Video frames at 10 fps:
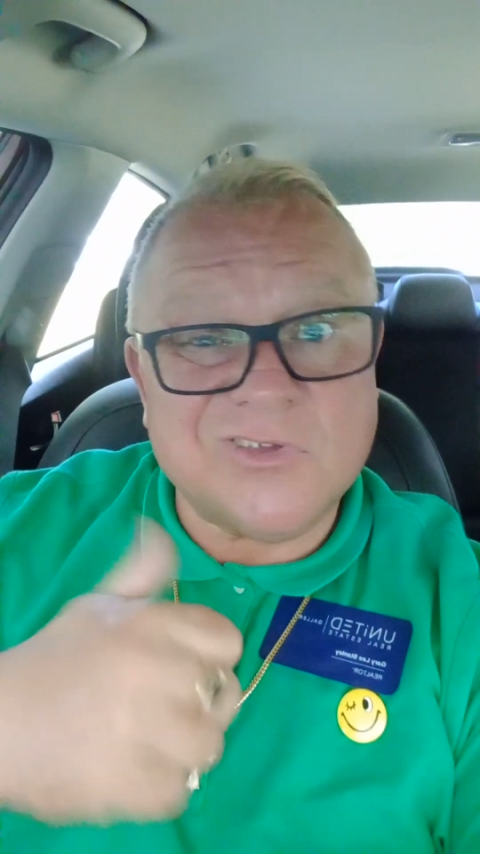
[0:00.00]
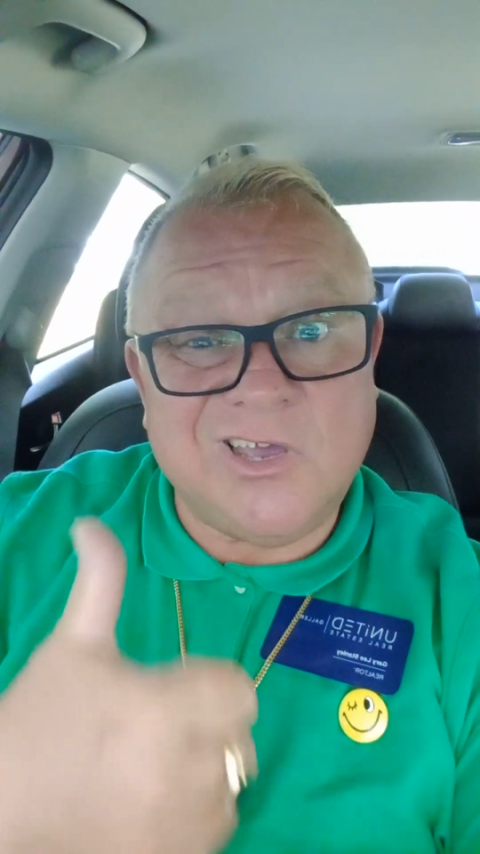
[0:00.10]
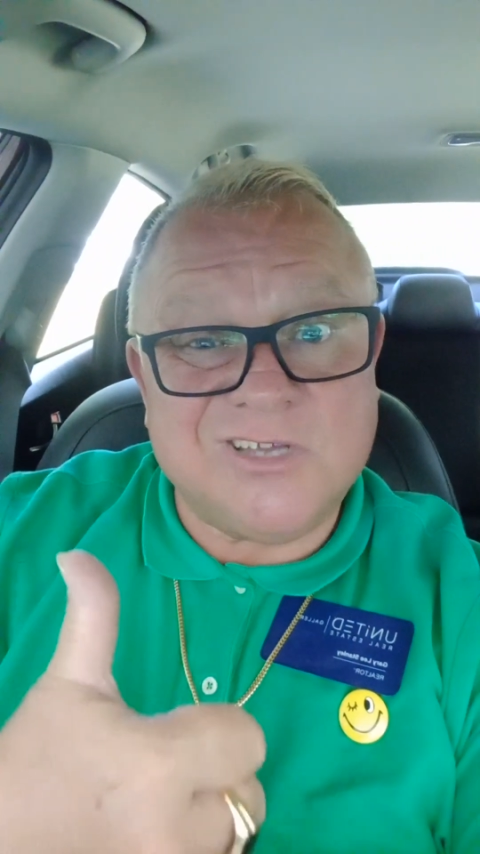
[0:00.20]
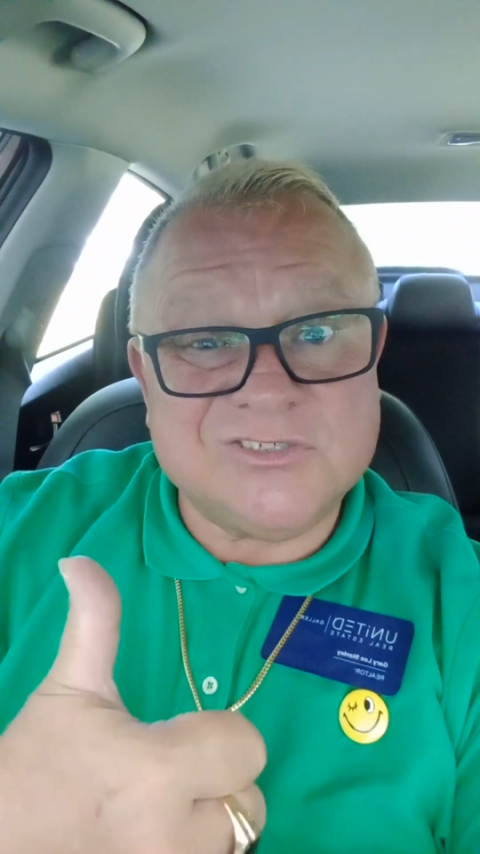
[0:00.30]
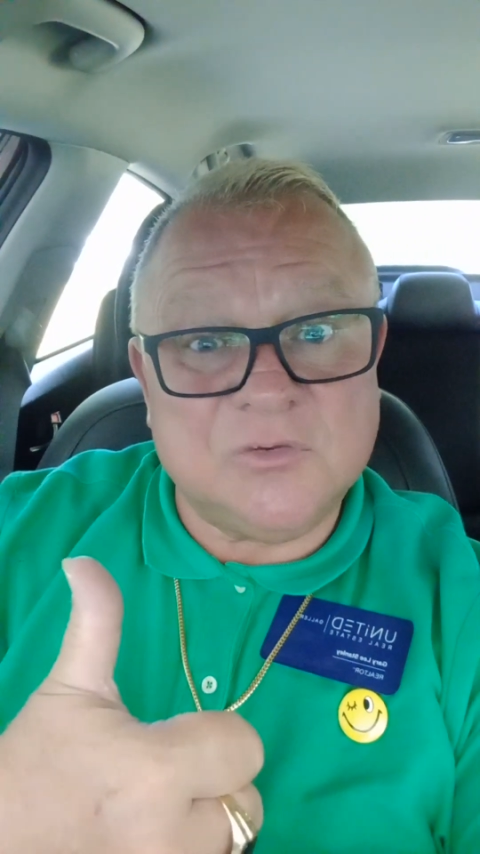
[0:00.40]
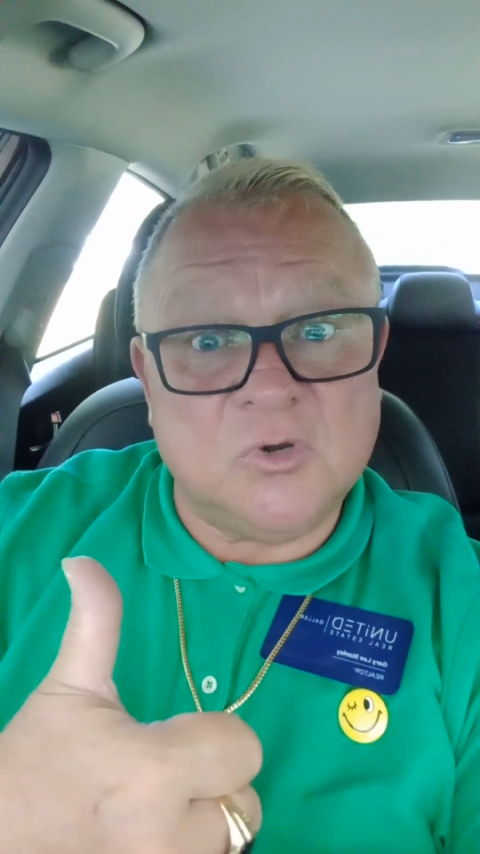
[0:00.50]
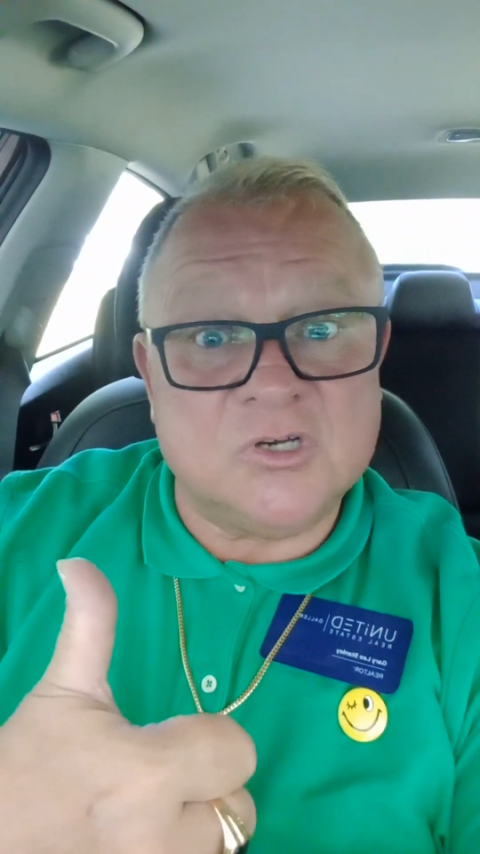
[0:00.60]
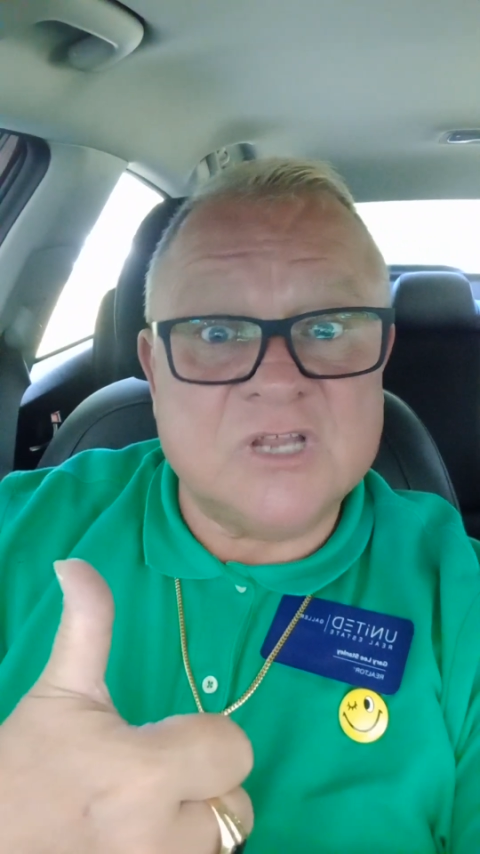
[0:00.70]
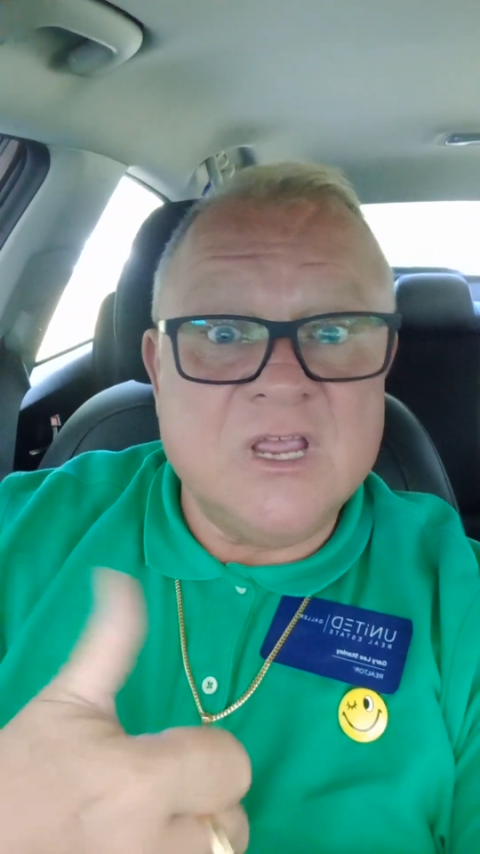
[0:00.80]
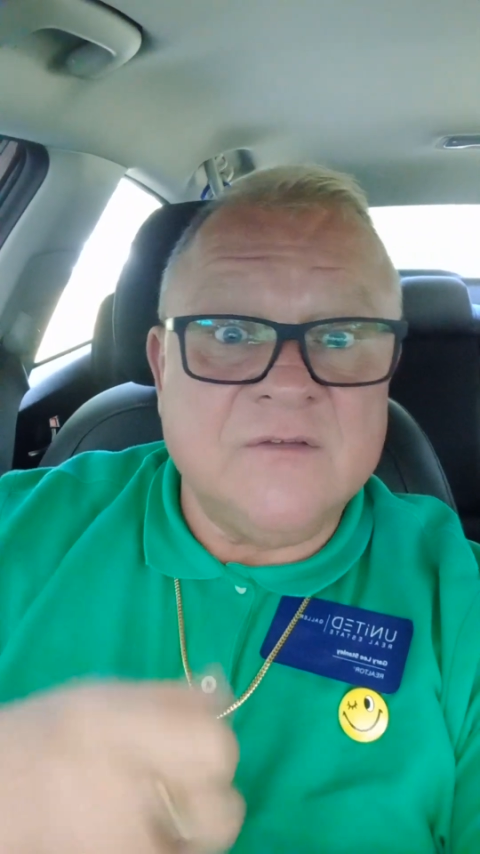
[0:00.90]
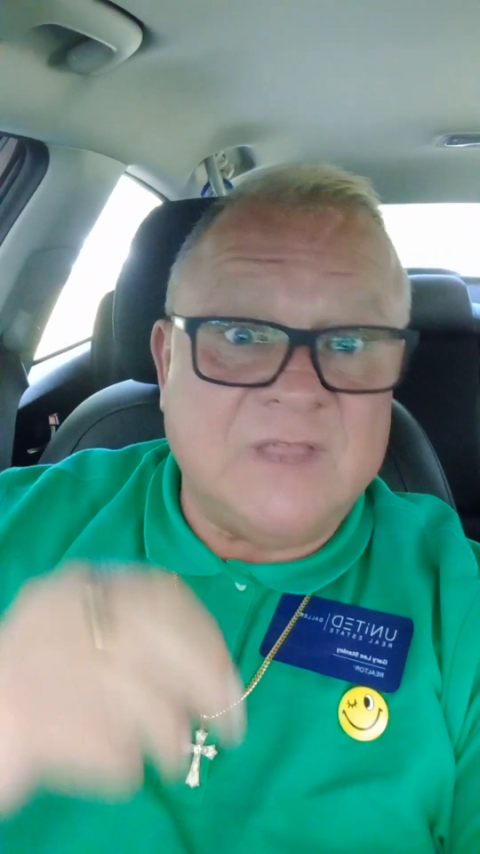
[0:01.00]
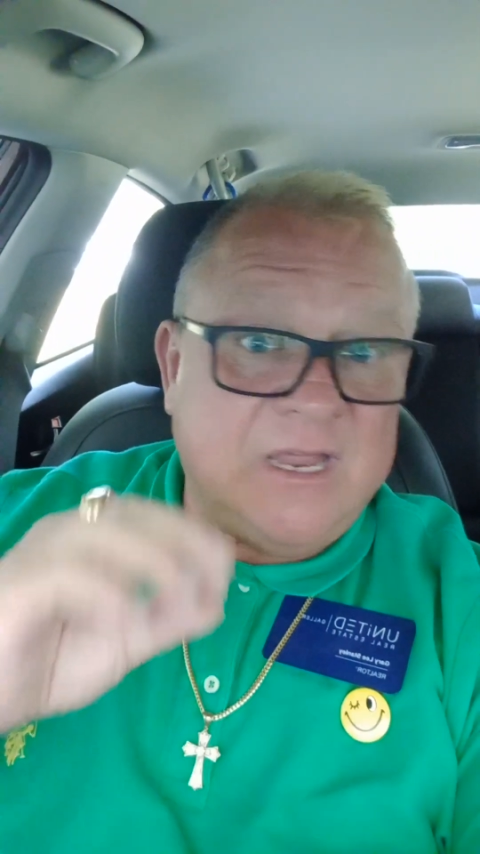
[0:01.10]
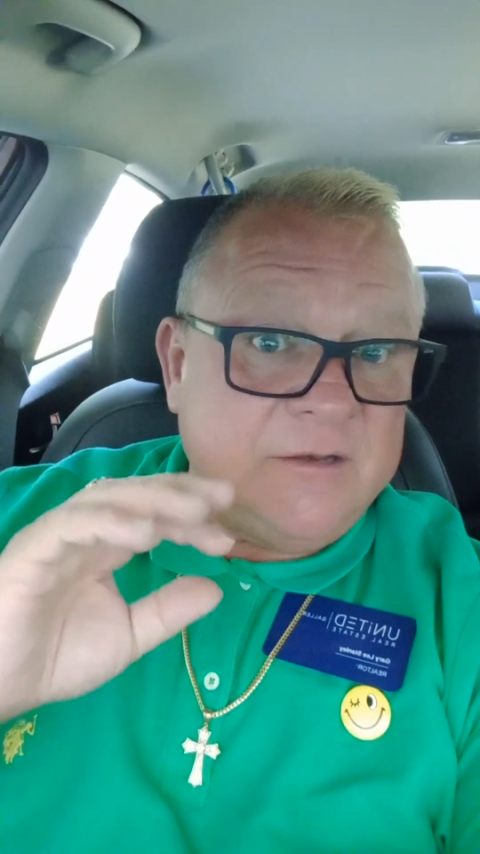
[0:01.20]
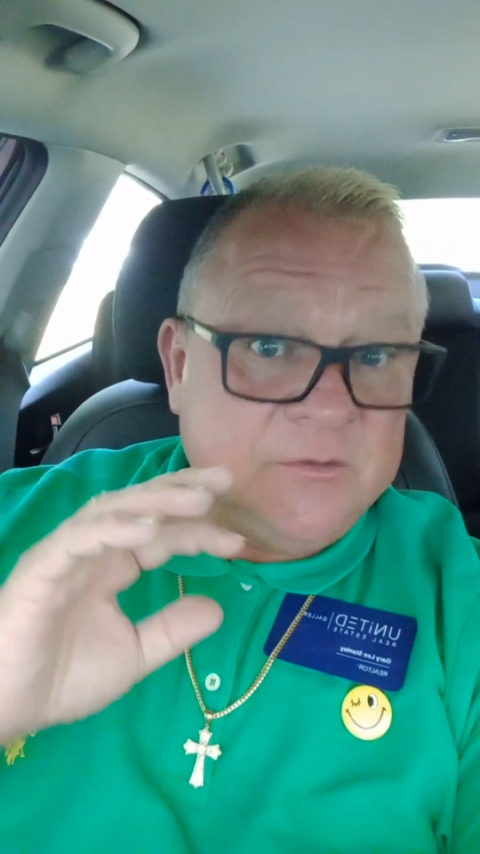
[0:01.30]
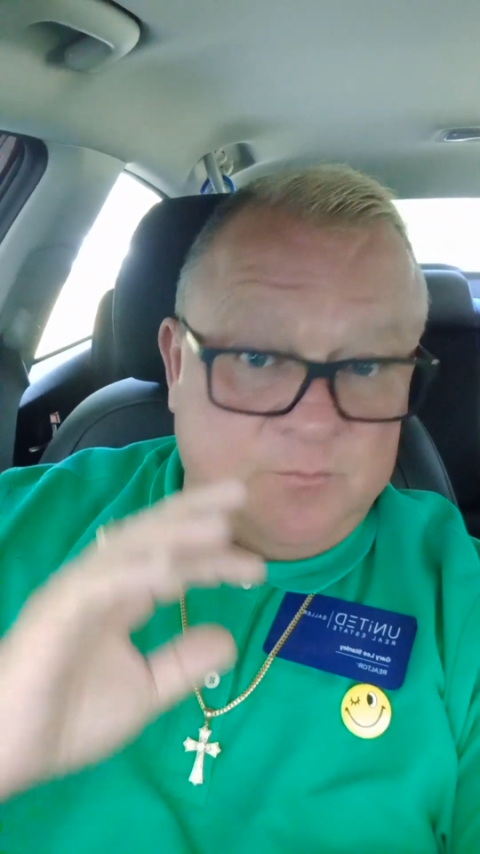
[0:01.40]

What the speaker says: customers that